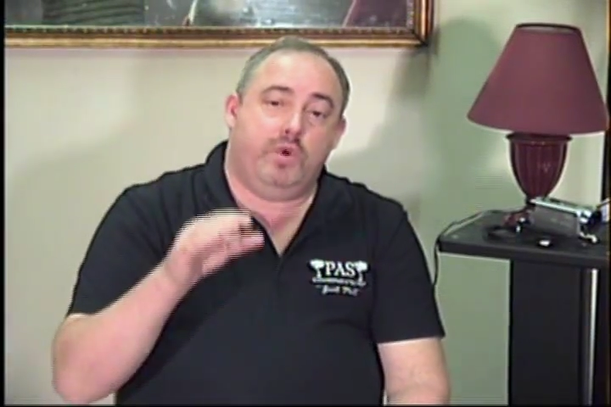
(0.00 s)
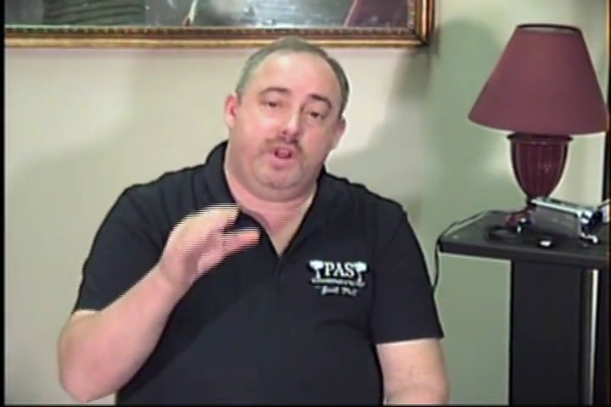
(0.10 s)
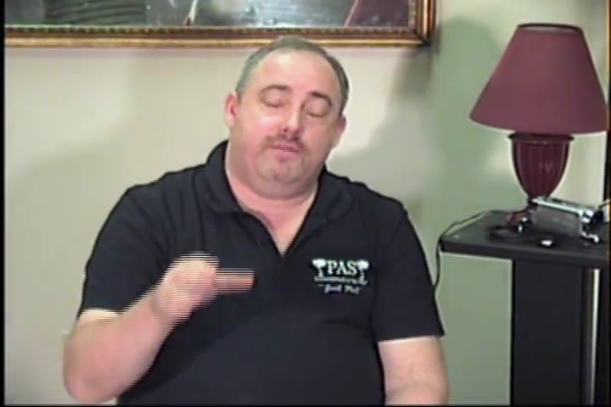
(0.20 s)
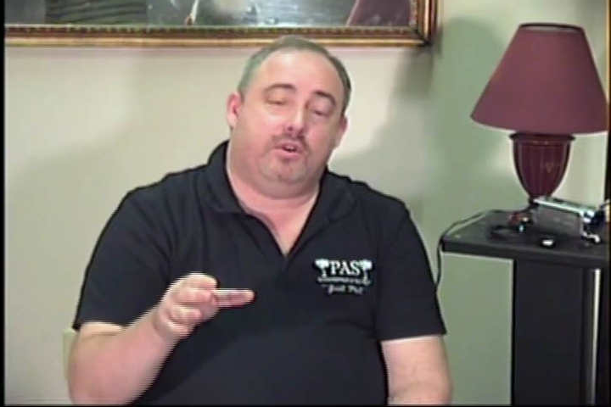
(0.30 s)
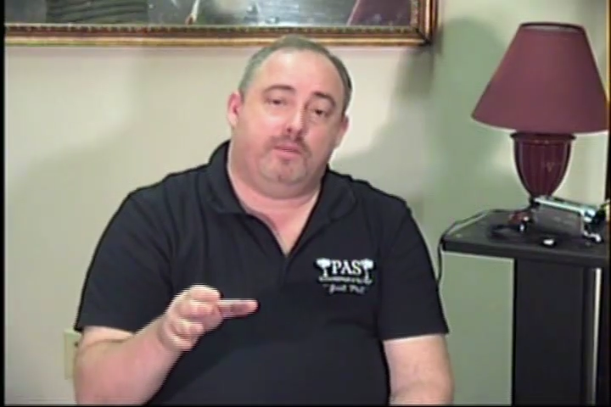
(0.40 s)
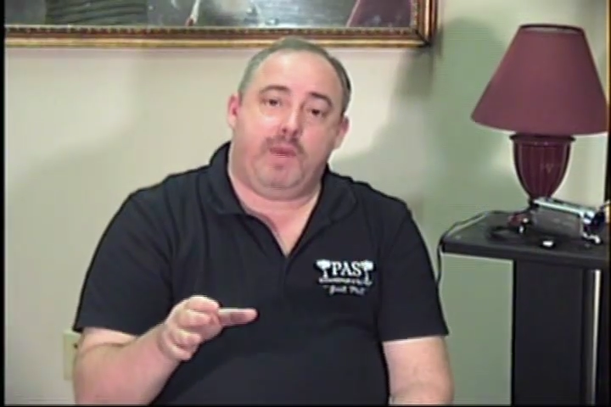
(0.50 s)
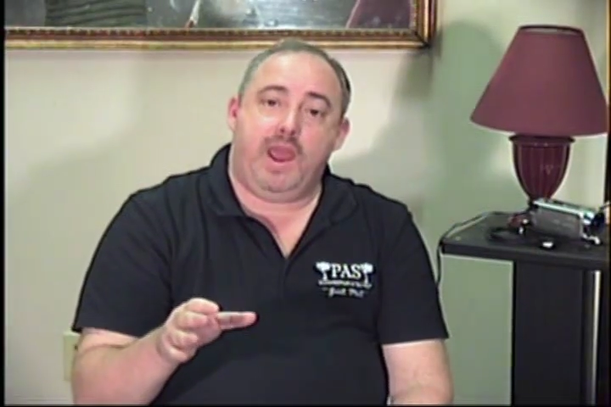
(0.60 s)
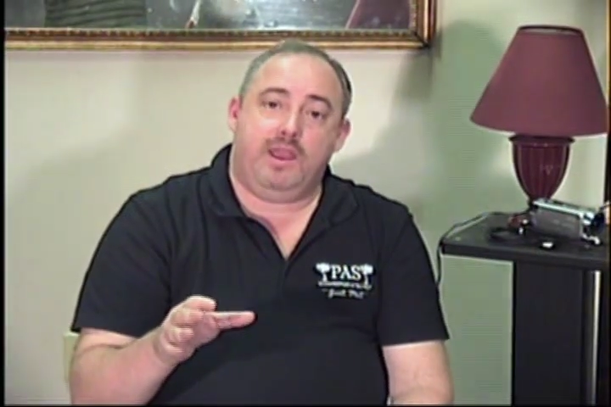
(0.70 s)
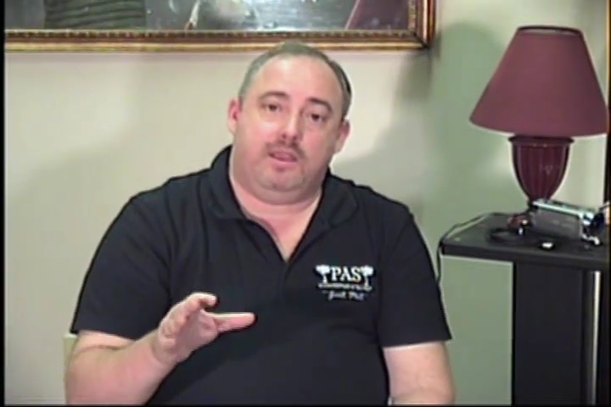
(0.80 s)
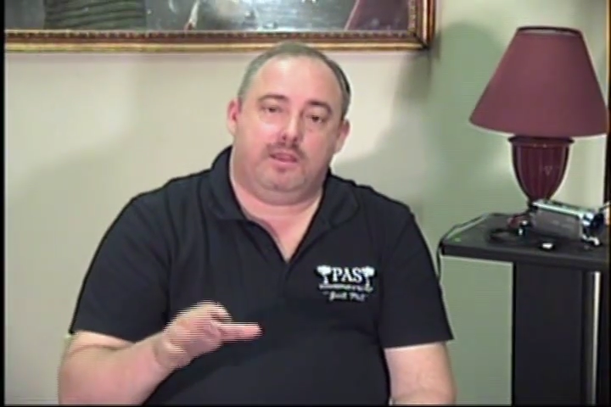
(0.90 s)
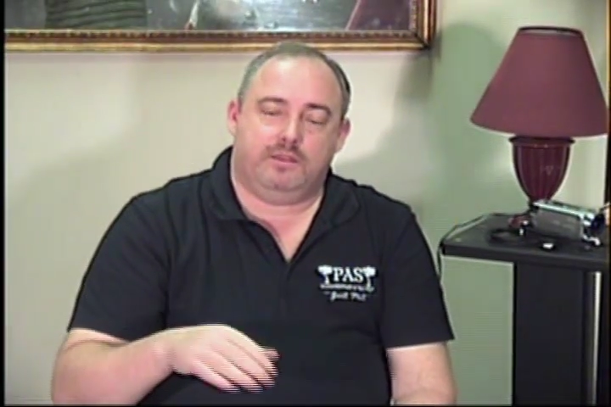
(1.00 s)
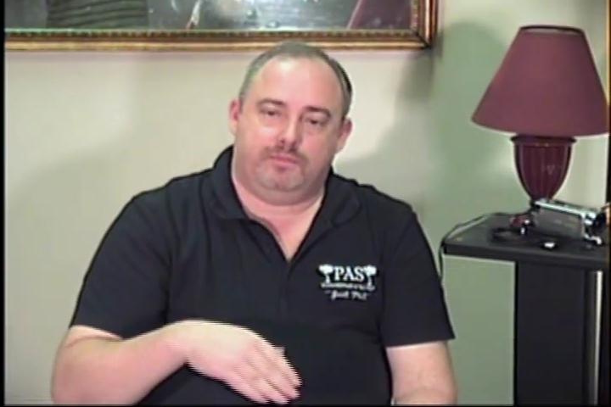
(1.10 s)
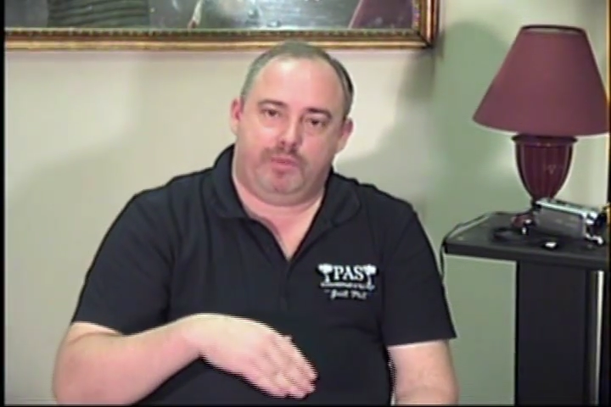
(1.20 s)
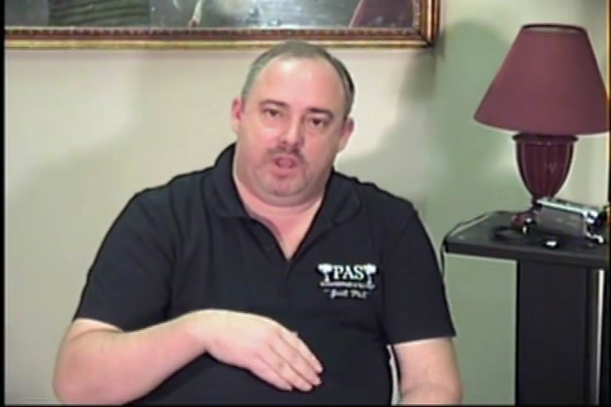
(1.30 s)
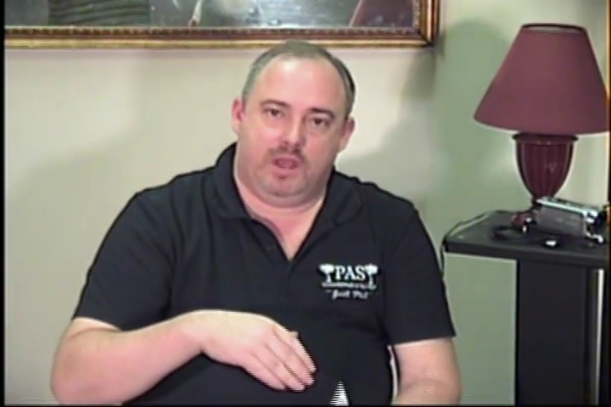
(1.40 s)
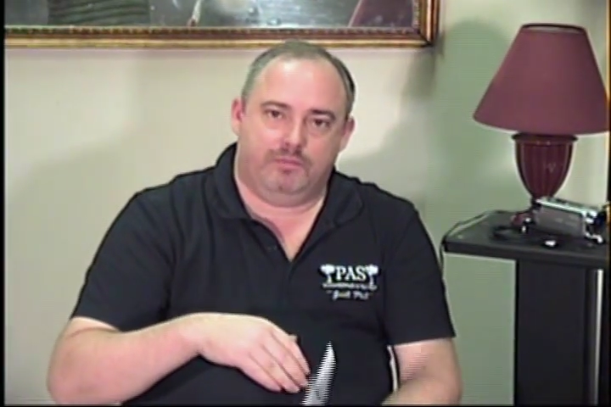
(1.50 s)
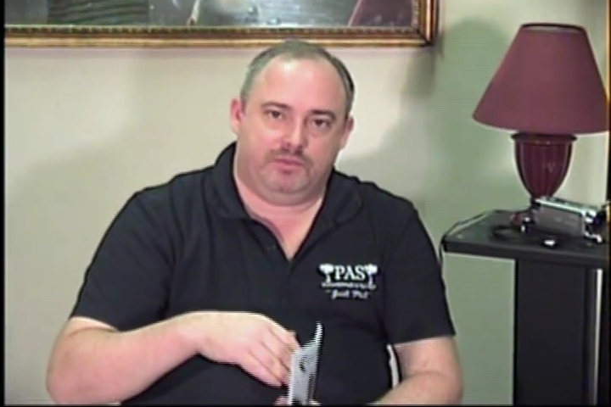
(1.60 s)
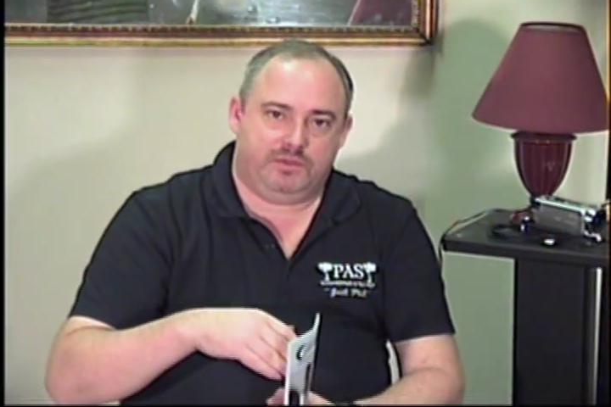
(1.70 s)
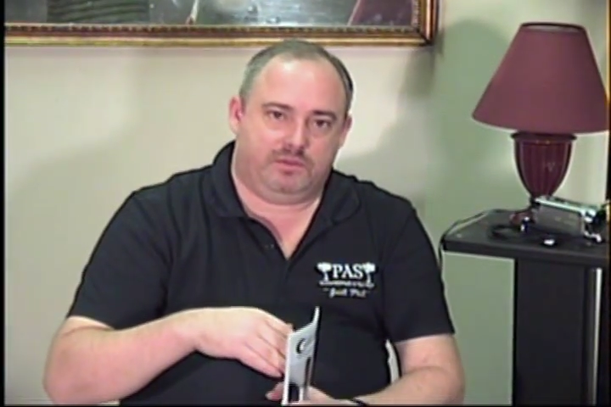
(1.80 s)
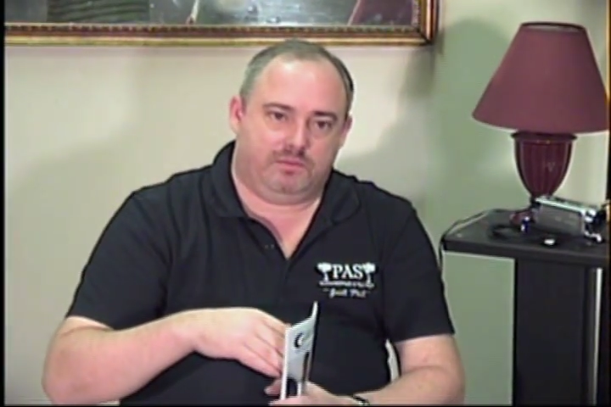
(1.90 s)
Whenever a bank
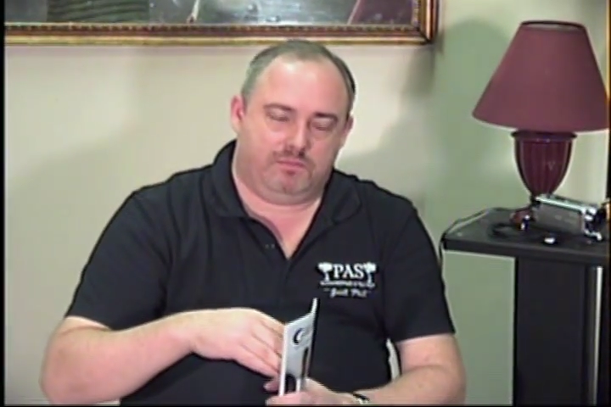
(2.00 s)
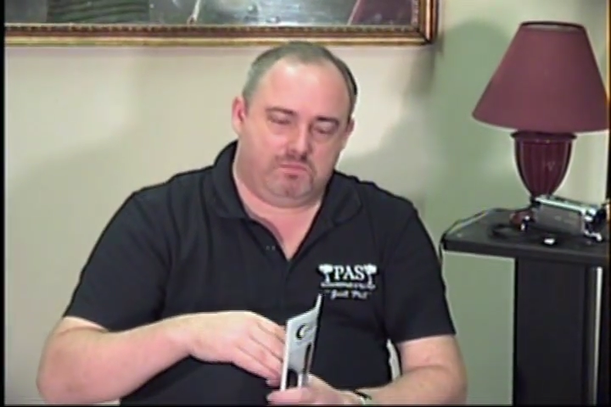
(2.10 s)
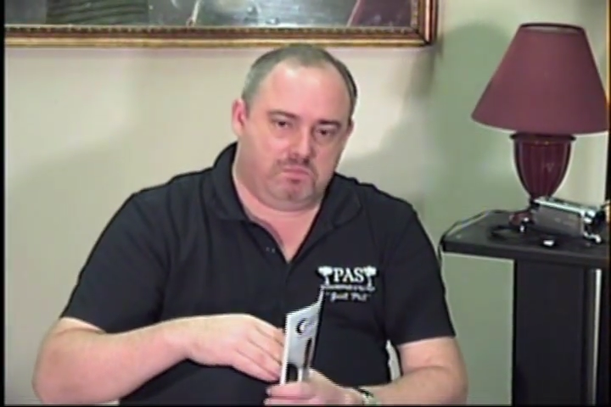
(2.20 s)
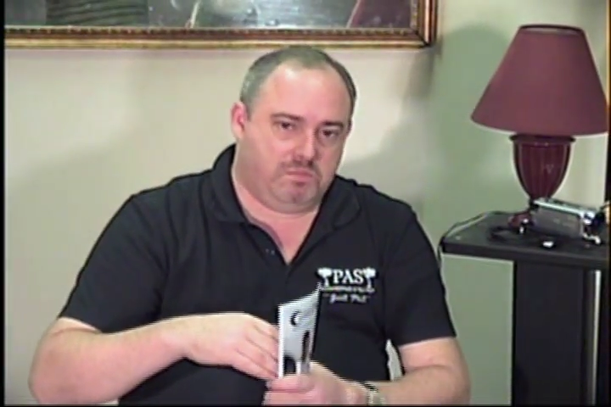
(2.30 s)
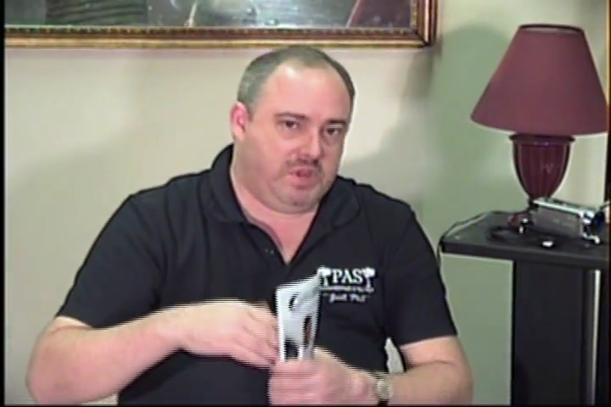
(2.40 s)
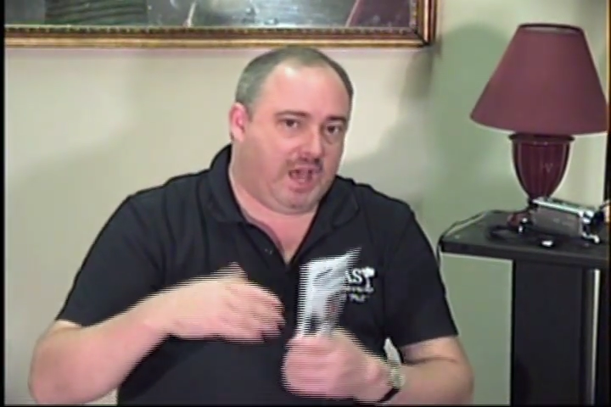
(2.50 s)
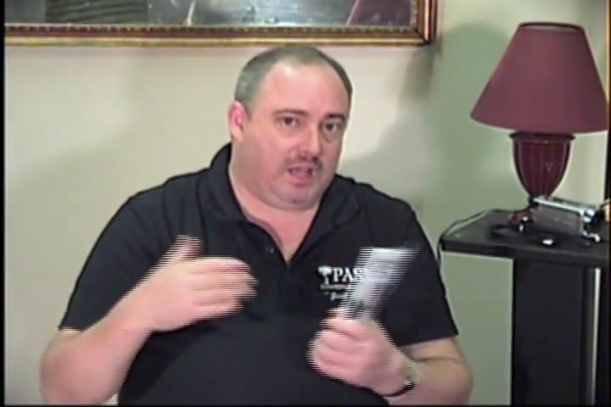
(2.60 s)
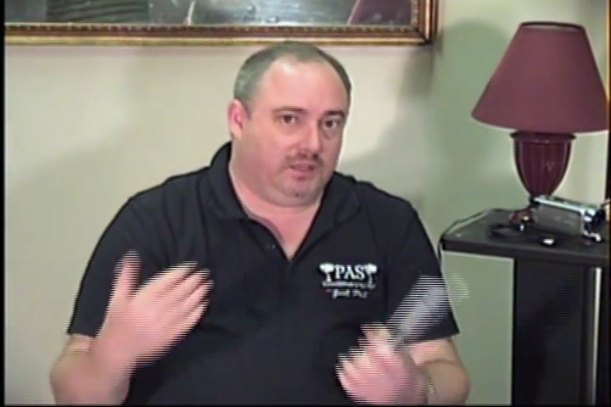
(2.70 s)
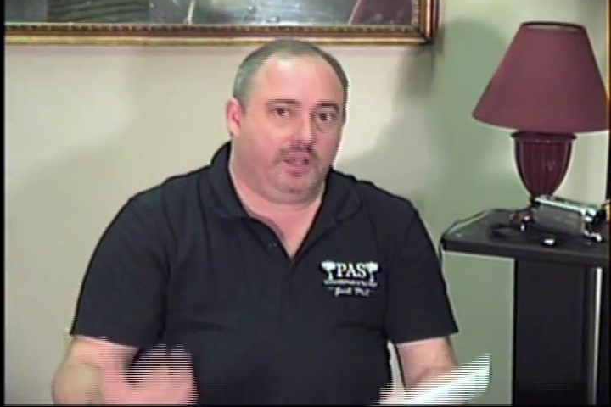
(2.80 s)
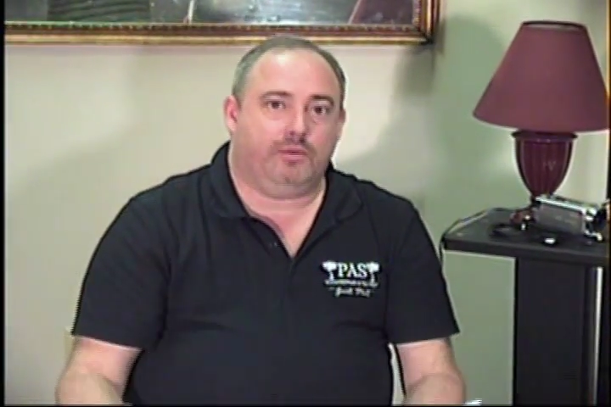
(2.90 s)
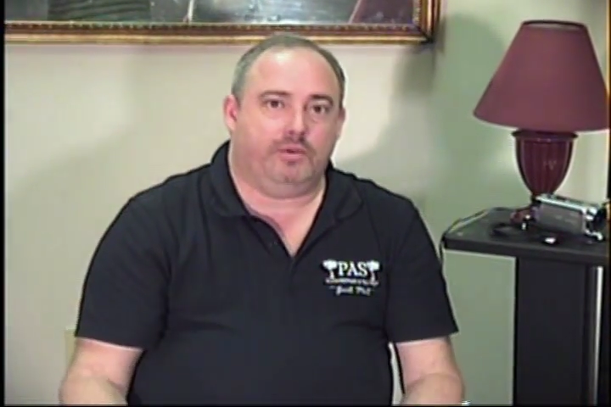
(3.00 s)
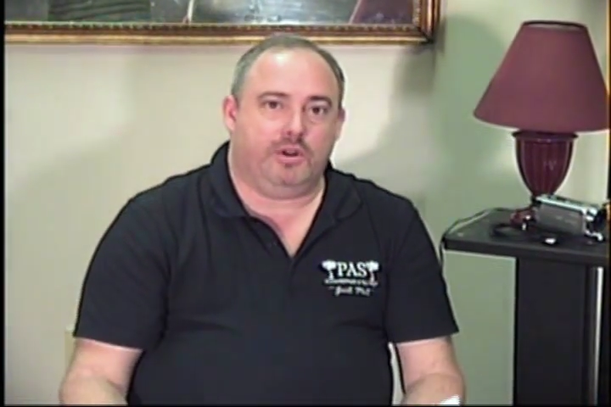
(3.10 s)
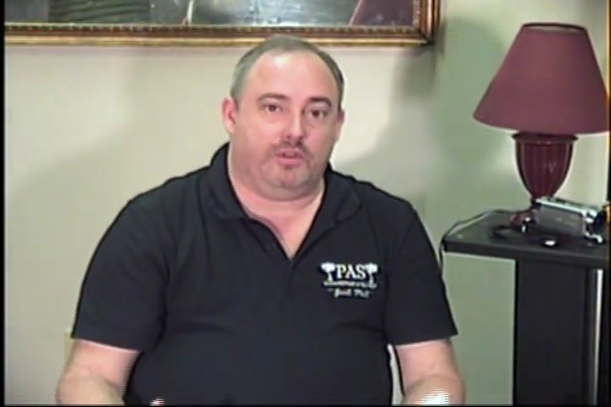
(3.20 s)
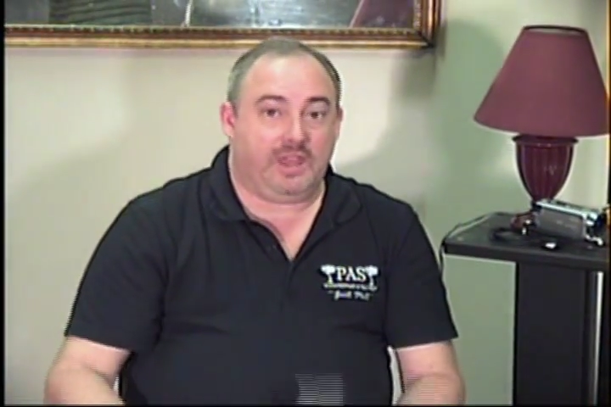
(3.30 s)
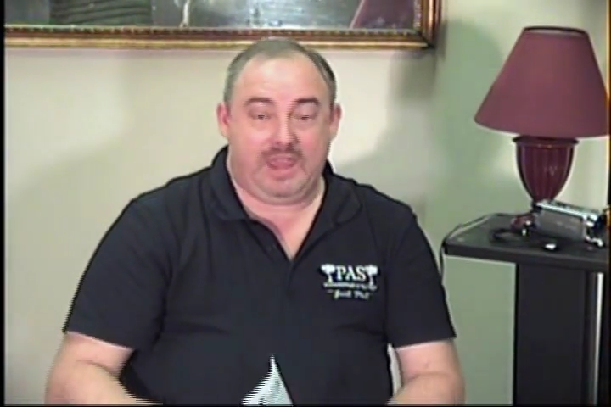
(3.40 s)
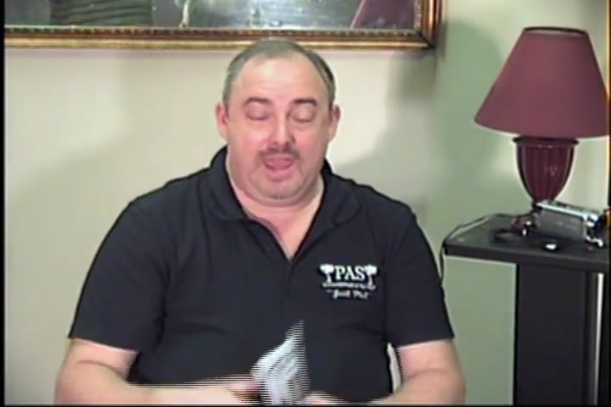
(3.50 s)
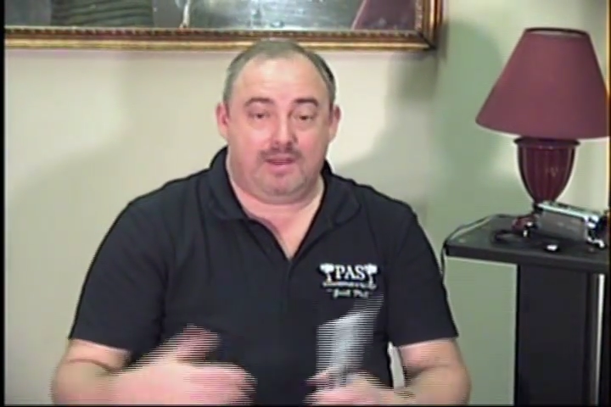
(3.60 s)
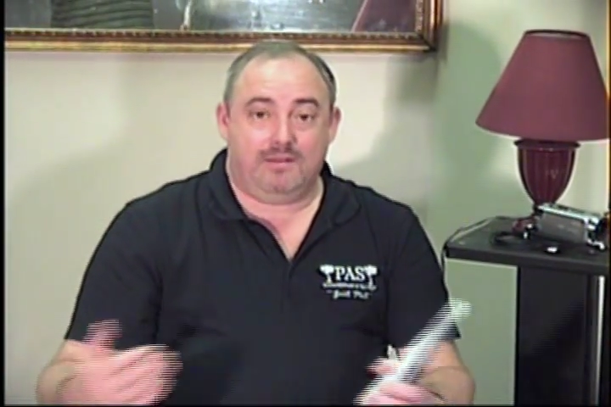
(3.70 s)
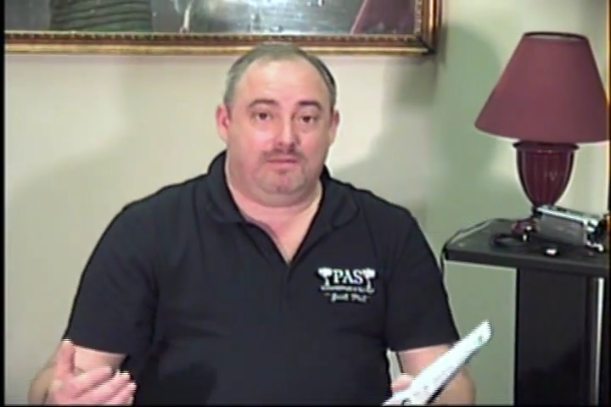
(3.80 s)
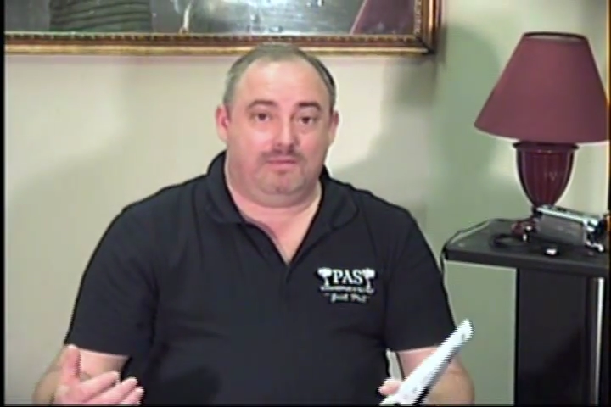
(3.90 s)
becomes not liquid, or they
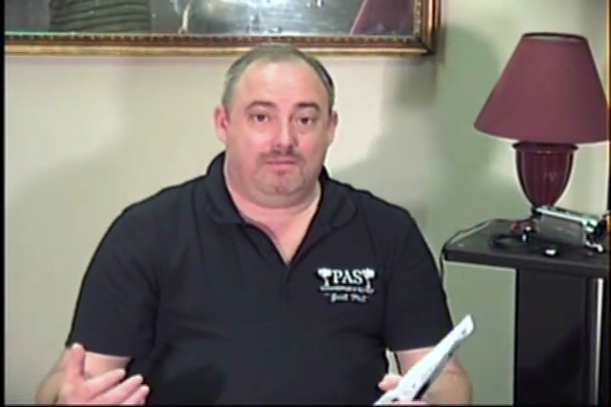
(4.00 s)
can't